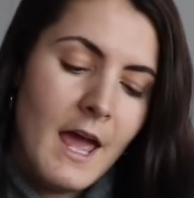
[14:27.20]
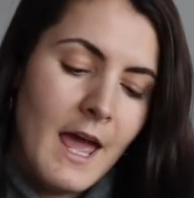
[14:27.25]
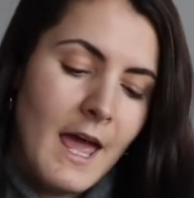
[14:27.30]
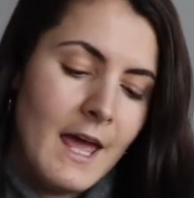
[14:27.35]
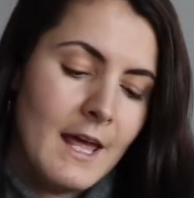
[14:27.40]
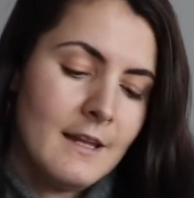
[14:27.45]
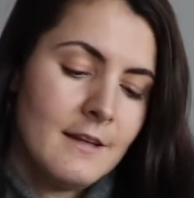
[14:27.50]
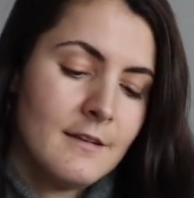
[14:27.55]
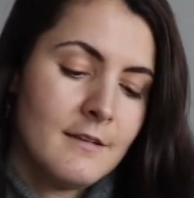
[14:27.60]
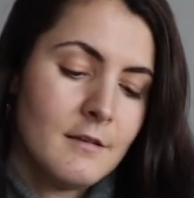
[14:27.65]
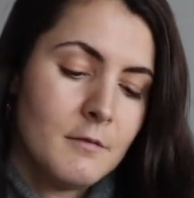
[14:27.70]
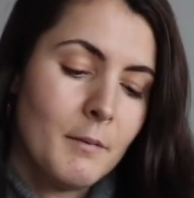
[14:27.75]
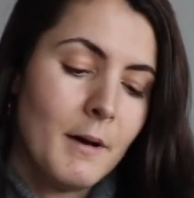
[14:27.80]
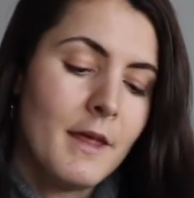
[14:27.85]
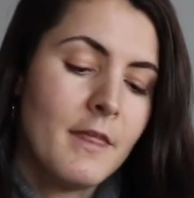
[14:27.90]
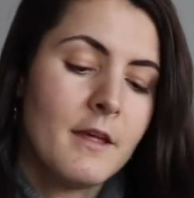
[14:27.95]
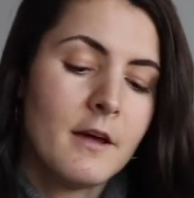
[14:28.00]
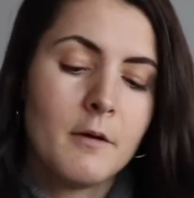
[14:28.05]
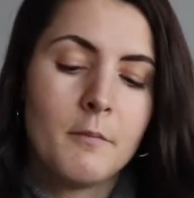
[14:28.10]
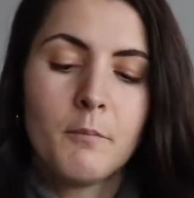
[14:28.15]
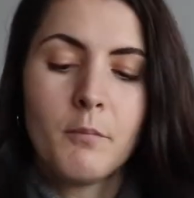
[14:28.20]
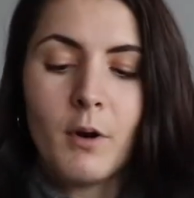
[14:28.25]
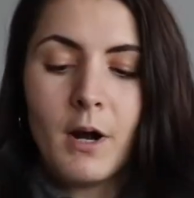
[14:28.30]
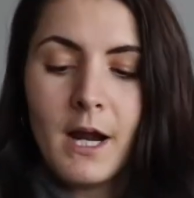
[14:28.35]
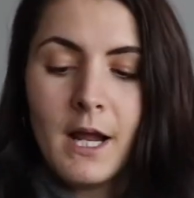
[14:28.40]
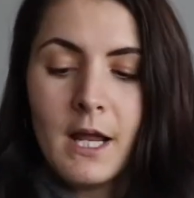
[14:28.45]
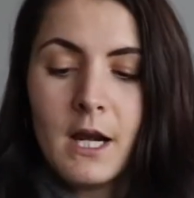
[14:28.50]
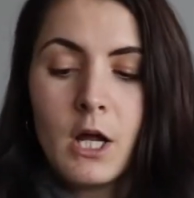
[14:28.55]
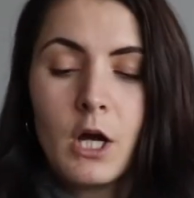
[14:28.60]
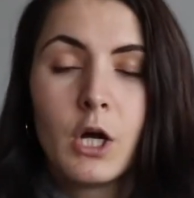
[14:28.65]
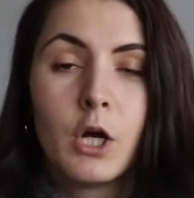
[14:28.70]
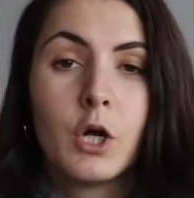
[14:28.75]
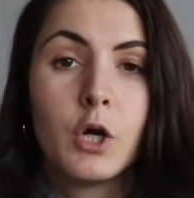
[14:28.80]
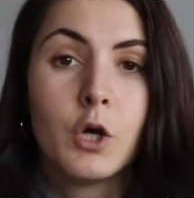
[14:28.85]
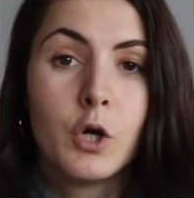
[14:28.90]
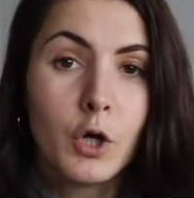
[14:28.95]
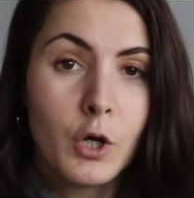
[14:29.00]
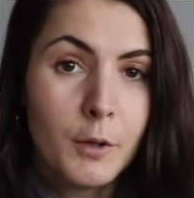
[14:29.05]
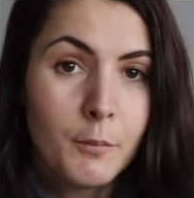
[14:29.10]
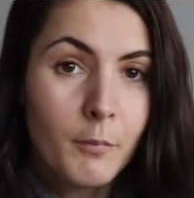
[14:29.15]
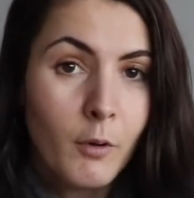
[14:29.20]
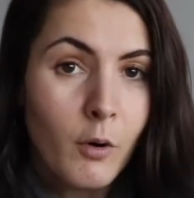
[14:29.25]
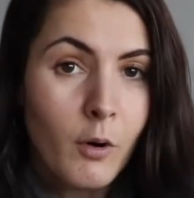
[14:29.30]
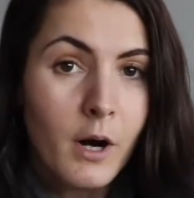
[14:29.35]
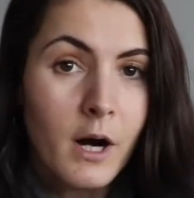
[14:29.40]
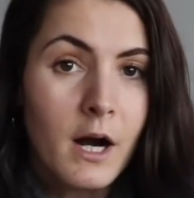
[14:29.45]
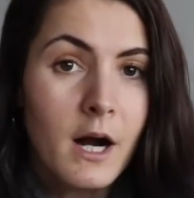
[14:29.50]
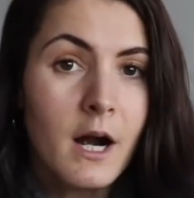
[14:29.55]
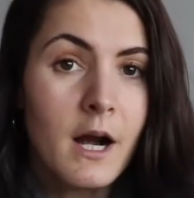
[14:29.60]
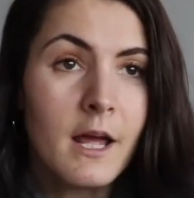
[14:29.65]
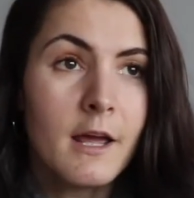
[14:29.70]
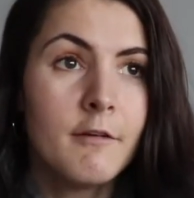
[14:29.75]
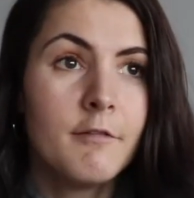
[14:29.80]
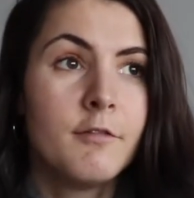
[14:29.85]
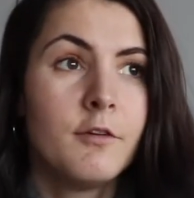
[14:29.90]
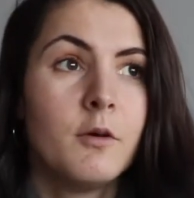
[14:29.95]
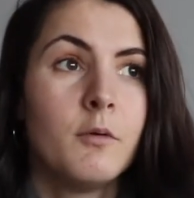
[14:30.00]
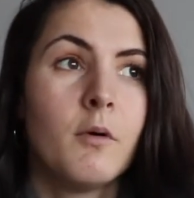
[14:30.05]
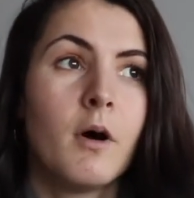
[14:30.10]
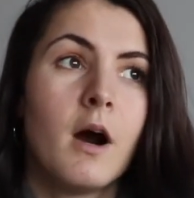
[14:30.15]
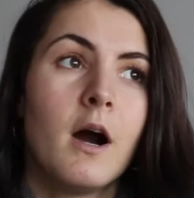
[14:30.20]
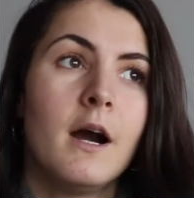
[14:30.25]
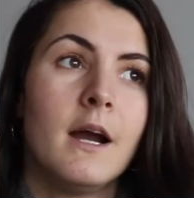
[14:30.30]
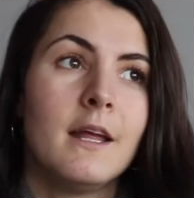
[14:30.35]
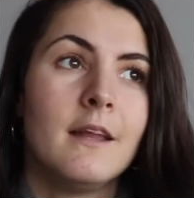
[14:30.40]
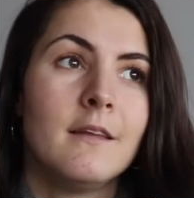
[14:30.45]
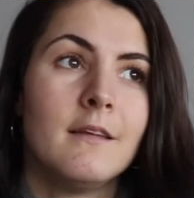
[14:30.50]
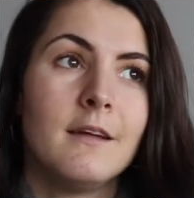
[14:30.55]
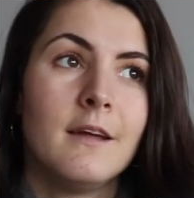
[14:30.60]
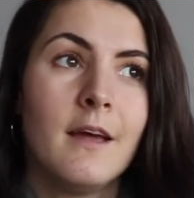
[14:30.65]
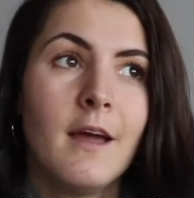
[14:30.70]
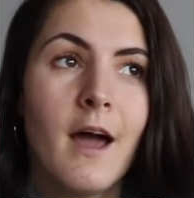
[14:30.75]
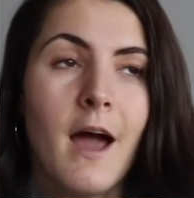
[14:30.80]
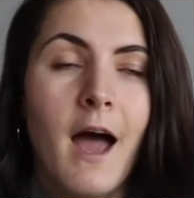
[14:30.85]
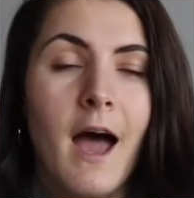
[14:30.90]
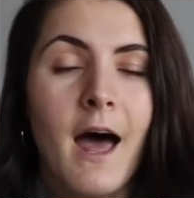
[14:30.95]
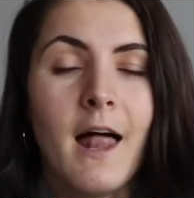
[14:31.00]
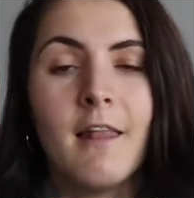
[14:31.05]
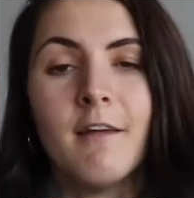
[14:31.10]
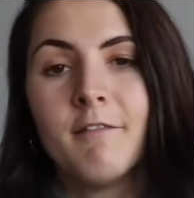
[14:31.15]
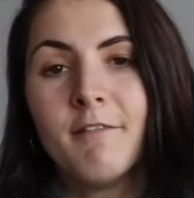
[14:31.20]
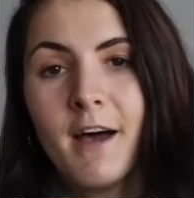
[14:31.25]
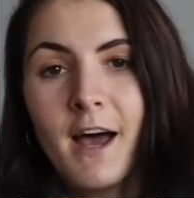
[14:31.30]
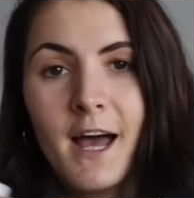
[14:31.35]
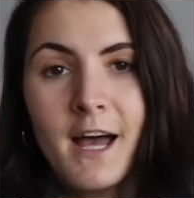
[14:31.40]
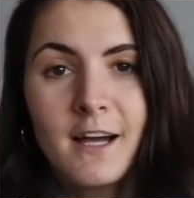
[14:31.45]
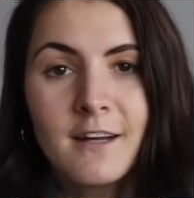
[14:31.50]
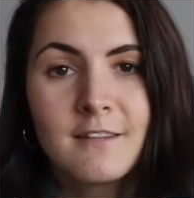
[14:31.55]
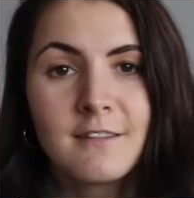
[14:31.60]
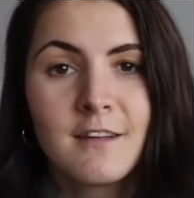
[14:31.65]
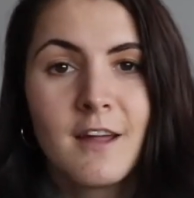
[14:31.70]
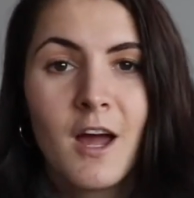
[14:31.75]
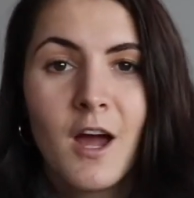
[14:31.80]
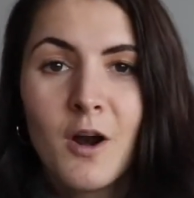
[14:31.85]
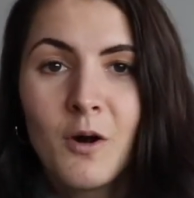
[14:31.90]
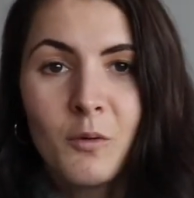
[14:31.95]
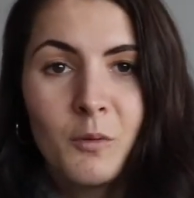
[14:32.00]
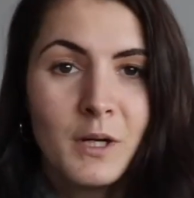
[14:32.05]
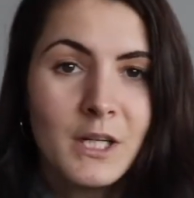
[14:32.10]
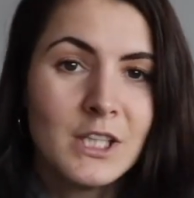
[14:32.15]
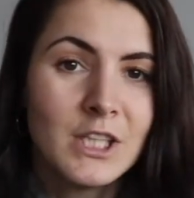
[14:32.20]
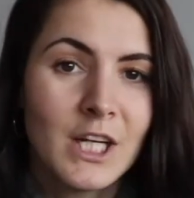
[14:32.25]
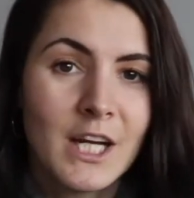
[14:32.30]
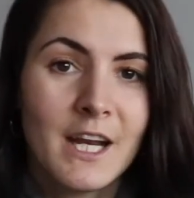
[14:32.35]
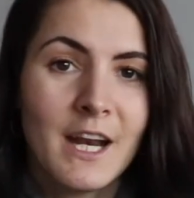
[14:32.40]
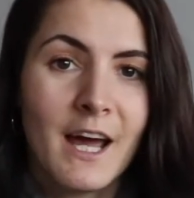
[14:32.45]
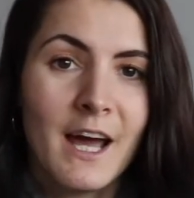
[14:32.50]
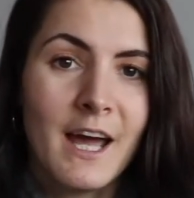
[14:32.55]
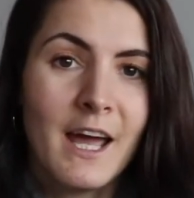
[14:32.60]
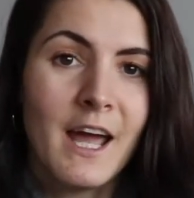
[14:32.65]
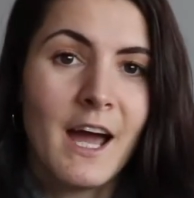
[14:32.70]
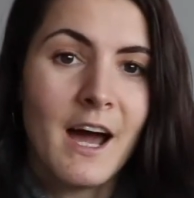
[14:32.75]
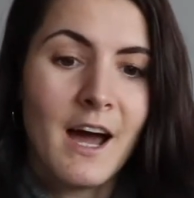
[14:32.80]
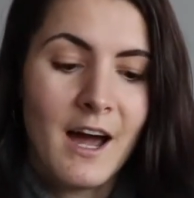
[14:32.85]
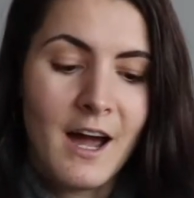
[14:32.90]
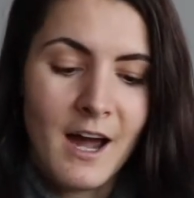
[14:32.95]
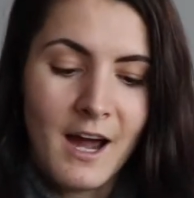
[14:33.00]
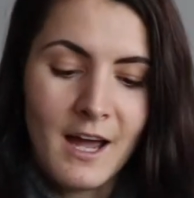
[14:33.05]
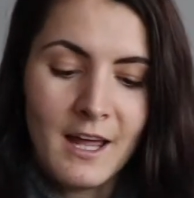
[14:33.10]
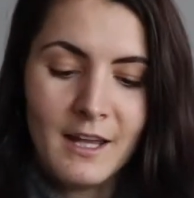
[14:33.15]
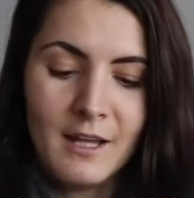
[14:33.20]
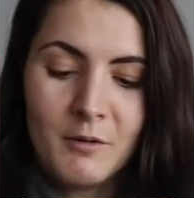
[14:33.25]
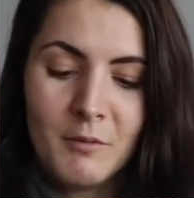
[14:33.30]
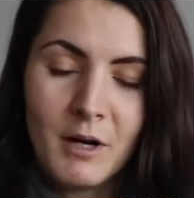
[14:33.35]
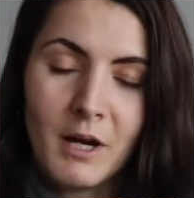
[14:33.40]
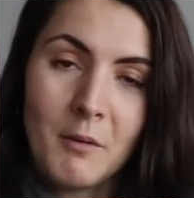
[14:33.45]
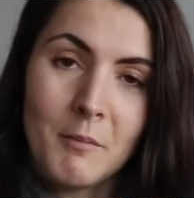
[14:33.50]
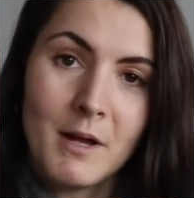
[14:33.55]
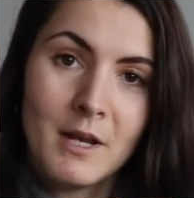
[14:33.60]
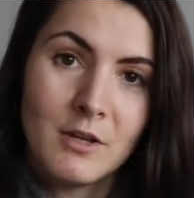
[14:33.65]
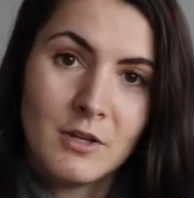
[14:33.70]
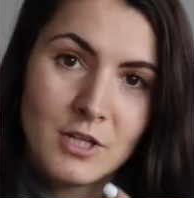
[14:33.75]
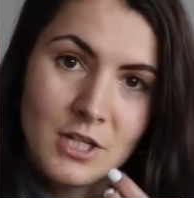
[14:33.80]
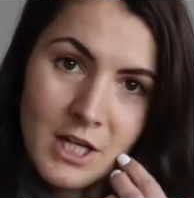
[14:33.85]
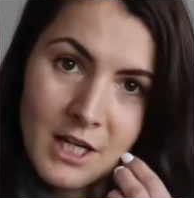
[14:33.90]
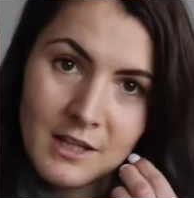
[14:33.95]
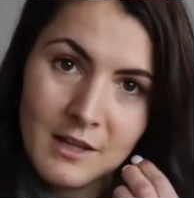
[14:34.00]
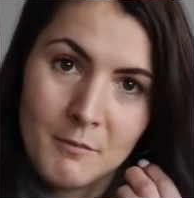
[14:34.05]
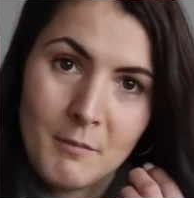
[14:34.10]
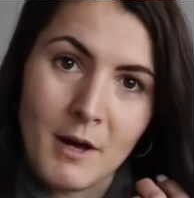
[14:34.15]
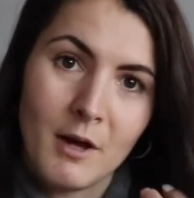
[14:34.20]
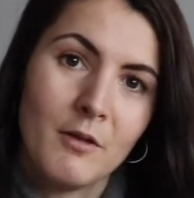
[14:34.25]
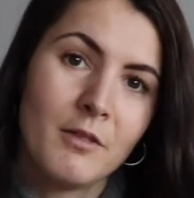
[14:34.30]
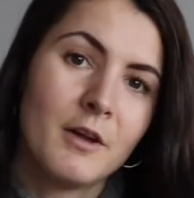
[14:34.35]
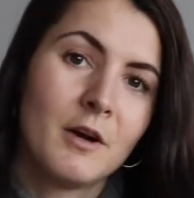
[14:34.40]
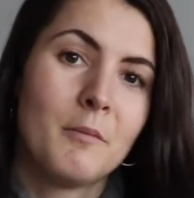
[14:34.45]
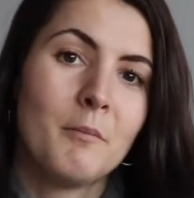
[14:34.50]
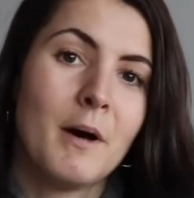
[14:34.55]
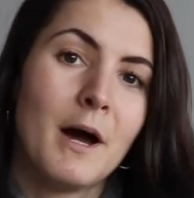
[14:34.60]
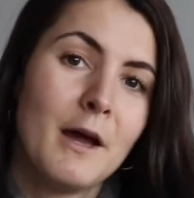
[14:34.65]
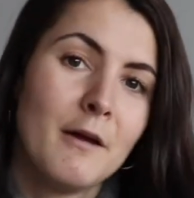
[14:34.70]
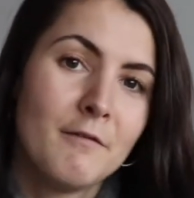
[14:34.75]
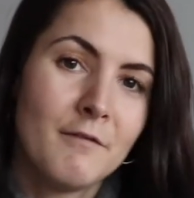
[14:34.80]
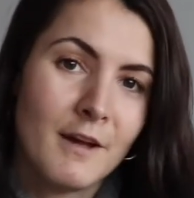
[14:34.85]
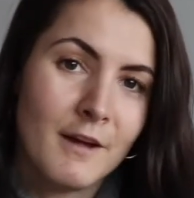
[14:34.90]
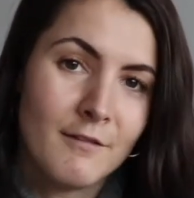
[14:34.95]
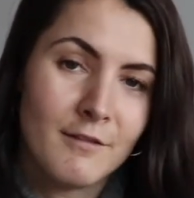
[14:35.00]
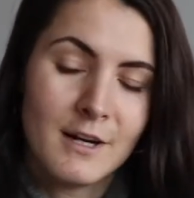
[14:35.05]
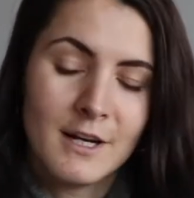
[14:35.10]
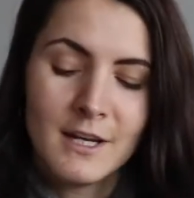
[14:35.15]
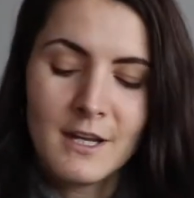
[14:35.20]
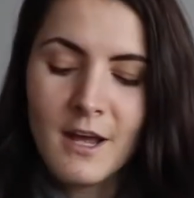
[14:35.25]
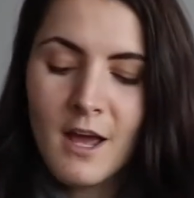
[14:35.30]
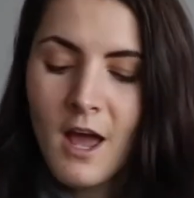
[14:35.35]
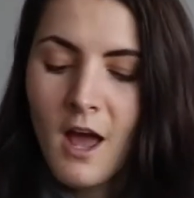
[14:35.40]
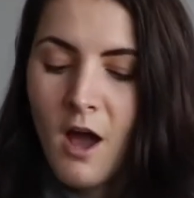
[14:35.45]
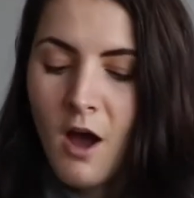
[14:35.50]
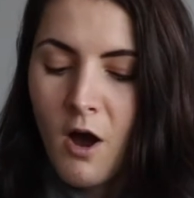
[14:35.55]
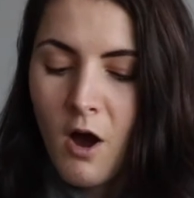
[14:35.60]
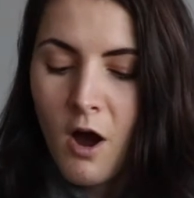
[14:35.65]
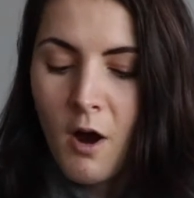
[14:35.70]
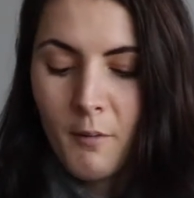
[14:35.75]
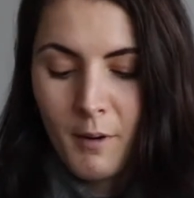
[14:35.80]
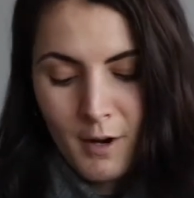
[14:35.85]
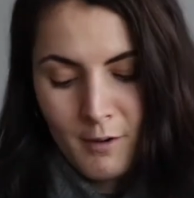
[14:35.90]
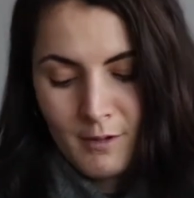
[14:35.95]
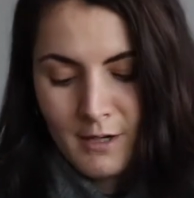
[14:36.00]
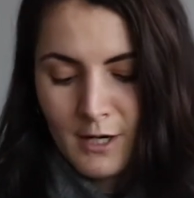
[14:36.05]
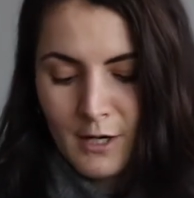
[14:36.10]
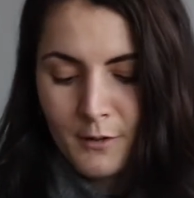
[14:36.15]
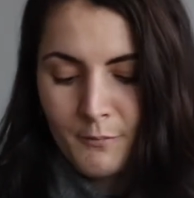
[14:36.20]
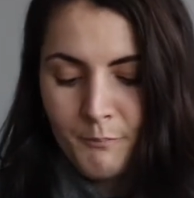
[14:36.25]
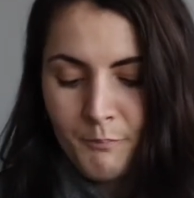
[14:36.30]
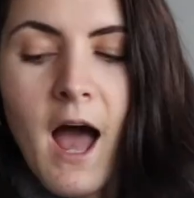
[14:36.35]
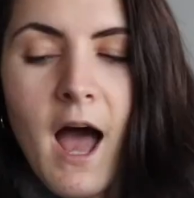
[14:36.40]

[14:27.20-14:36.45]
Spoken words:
And this is by the brand Goodmore. If you are in the Halifax region, I highly recommend you check them out. They're my favorite around here.